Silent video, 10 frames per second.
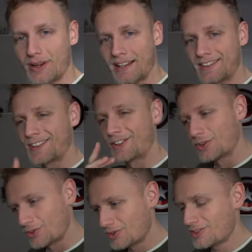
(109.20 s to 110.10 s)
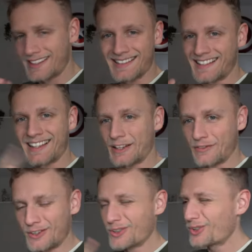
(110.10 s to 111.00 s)
we get into the good news, like I said last
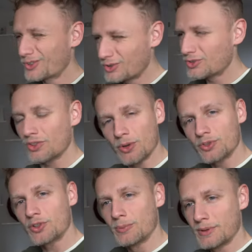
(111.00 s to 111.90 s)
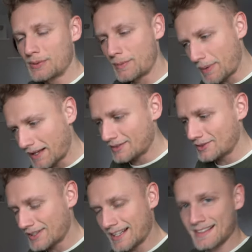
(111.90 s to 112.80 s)
video, good news is always accompanied with bad
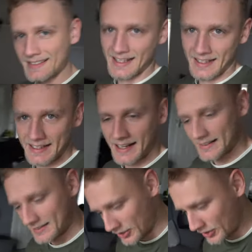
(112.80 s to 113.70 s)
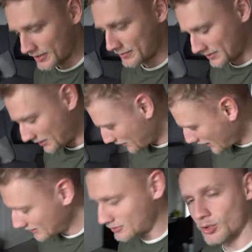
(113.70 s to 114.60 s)
news, and Stanley has hurt himself.
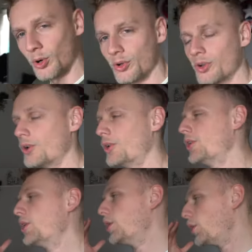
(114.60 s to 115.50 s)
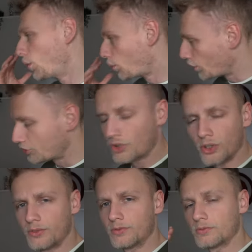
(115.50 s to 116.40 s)
I don't know what he's
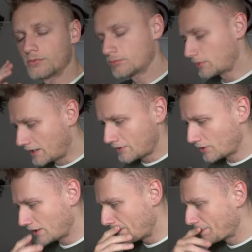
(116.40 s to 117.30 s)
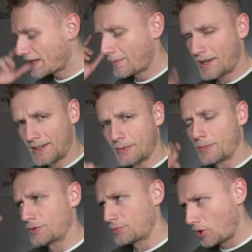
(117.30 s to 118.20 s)
done, when he's done it. I picked him
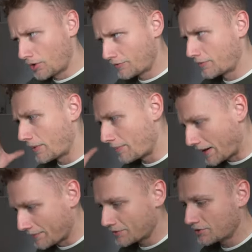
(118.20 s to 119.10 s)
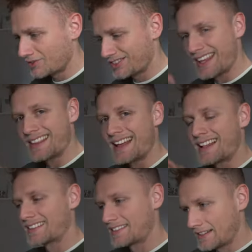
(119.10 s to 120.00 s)
up this morning from my mum's because he stayed there
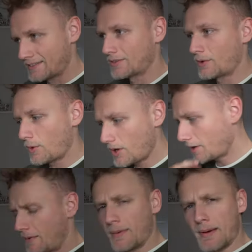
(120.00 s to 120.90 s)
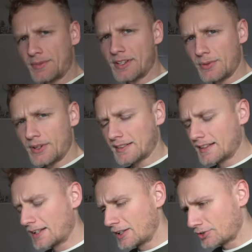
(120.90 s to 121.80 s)
last night because I was at work. And my mum said he was
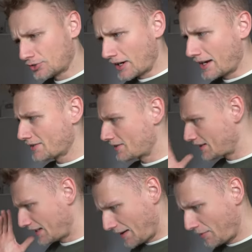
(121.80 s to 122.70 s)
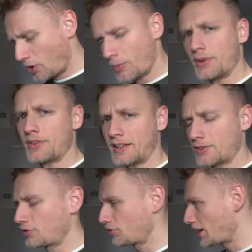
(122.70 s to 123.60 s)
acting a little strange, and he came home and he was
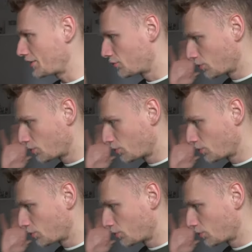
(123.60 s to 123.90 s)
acting strange. He